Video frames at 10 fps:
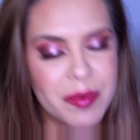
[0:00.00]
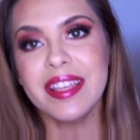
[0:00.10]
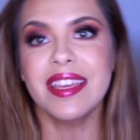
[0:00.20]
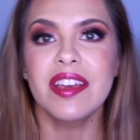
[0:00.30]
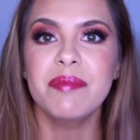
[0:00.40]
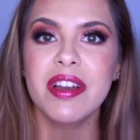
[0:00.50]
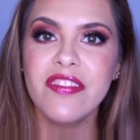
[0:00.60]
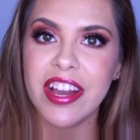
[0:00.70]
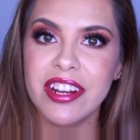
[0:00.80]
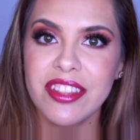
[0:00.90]
gonna give
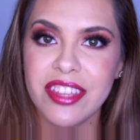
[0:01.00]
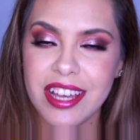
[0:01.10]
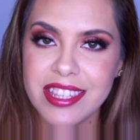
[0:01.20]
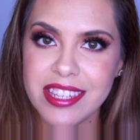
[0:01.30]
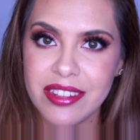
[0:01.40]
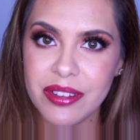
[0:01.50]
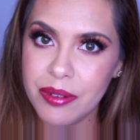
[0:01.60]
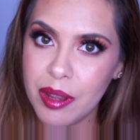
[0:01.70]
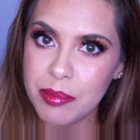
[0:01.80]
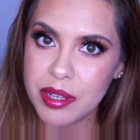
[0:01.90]
my final thoughts on the
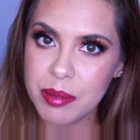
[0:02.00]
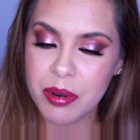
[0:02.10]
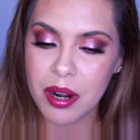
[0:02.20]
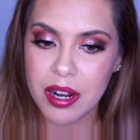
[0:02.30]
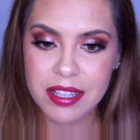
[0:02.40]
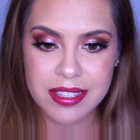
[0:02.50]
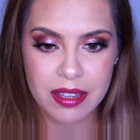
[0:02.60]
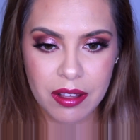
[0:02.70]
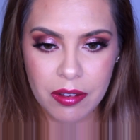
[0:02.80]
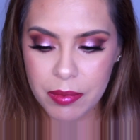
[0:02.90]
Huda Beauty
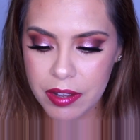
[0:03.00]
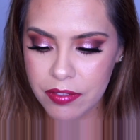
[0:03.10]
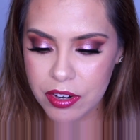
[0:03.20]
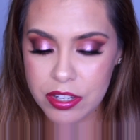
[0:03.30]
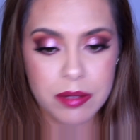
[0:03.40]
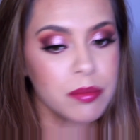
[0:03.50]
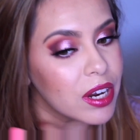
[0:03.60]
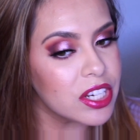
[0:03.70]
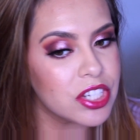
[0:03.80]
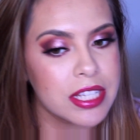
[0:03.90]
products of my first
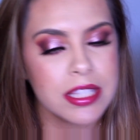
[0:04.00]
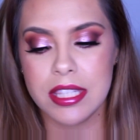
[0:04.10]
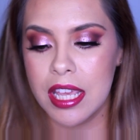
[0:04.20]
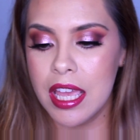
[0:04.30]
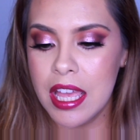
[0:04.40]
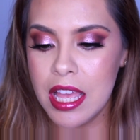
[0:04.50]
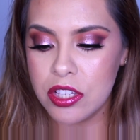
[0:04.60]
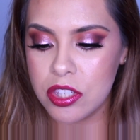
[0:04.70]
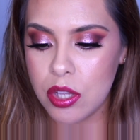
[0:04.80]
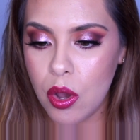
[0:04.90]
impressions.
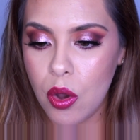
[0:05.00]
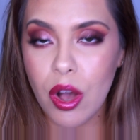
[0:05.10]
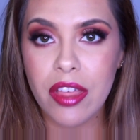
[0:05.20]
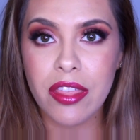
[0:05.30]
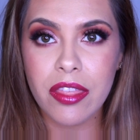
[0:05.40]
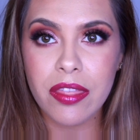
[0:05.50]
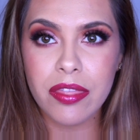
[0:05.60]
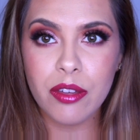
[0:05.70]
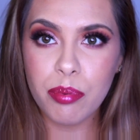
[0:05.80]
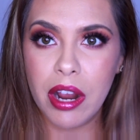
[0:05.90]
So
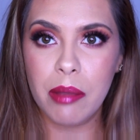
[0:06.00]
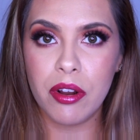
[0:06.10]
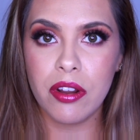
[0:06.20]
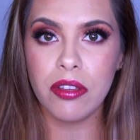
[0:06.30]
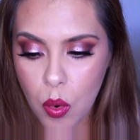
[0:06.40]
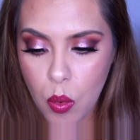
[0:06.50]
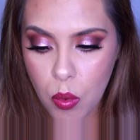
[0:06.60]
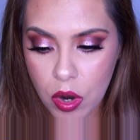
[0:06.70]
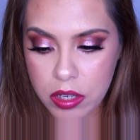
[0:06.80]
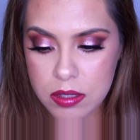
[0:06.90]
The primer
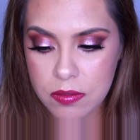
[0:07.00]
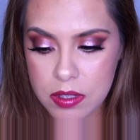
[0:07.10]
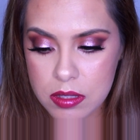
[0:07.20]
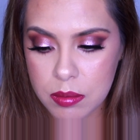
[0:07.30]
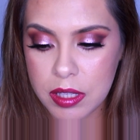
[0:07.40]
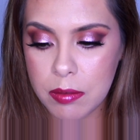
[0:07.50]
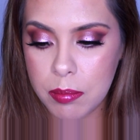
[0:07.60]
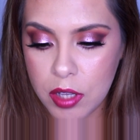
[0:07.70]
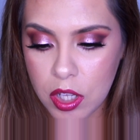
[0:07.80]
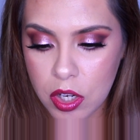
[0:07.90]
works to visibly
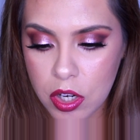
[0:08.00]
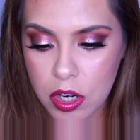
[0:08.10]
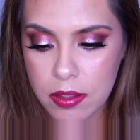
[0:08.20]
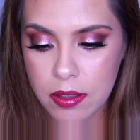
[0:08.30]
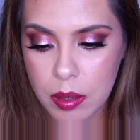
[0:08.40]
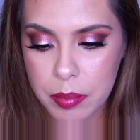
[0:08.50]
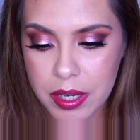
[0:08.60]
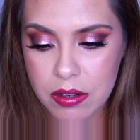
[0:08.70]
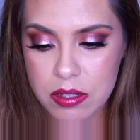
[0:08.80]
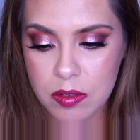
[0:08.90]
blur the
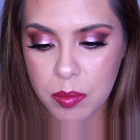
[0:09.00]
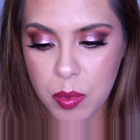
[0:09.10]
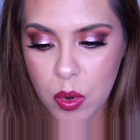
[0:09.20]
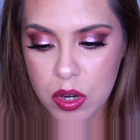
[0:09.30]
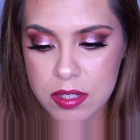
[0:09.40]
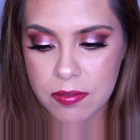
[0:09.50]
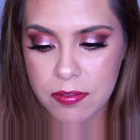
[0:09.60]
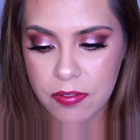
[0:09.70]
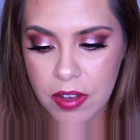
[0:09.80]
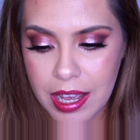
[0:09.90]
appearance of pores
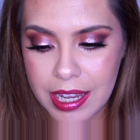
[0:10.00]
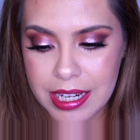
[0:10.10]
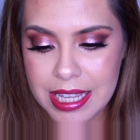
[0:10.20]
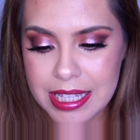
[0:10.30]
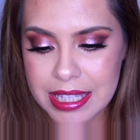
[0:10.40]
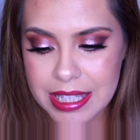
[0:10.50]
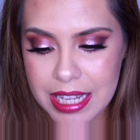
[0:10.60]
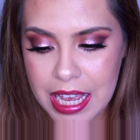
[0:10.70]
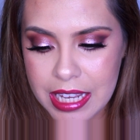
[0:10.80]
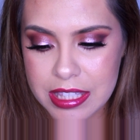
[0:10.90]
and fine
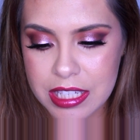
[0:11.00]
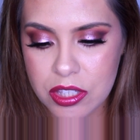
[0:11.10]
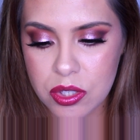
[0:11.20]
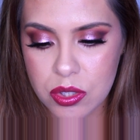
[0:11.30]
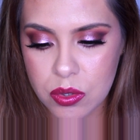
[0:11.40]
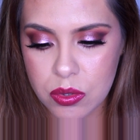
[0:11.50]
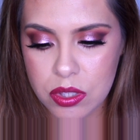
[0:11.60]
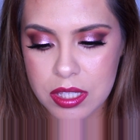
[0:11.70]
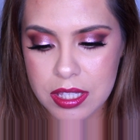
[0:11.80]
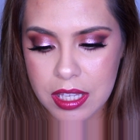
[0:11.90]
lines and
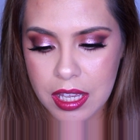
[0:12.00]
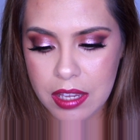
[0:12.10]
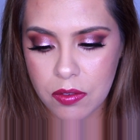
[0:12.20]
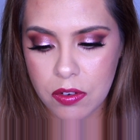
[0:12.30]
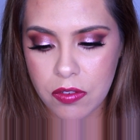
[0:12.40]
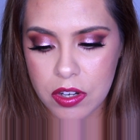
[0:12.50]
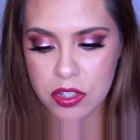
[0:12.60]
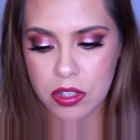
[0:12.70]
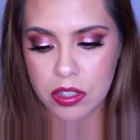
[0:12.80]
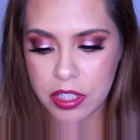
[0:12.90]
suits the skin for
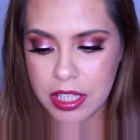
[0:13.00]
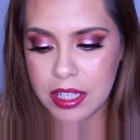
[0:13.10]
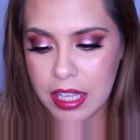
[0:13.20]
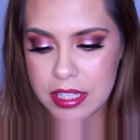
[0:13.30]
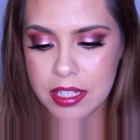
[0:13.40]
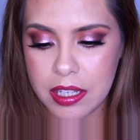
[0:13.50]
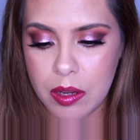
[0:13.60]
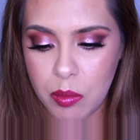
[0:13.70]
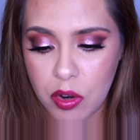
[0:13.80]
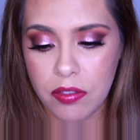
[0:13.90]
fresher looking, lasting,
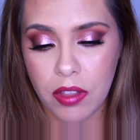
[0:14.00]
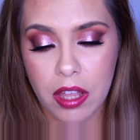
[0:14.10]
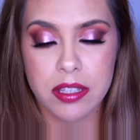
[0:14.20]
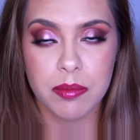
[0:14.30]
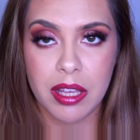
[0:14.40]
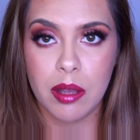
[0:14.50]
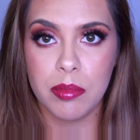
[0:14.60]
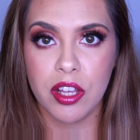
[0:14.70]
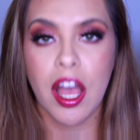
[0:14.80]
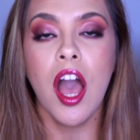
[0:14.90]
and more flawless
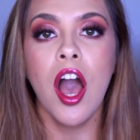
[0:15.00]
makeup look.